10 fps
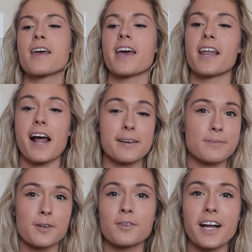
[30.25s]
and
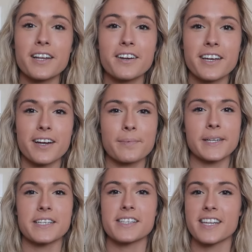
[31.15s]
I'm so glad you're here,
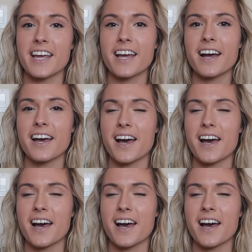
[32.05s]
because today I